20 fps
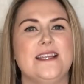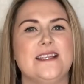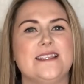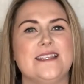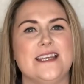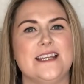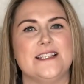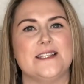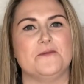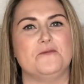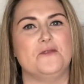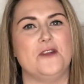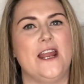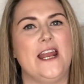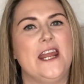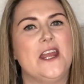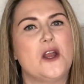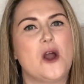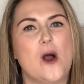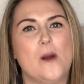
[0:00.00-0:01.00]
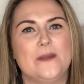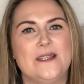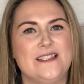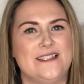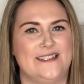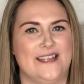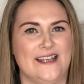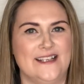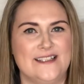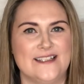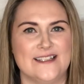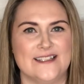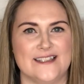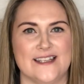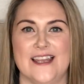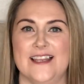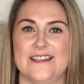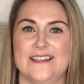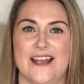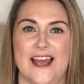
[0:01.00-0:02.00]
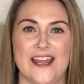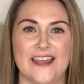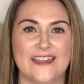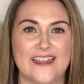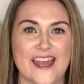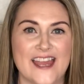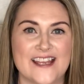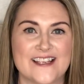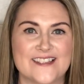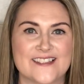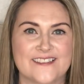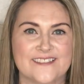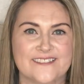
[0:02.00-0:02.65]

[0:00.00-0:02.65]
see some really common sentences like this.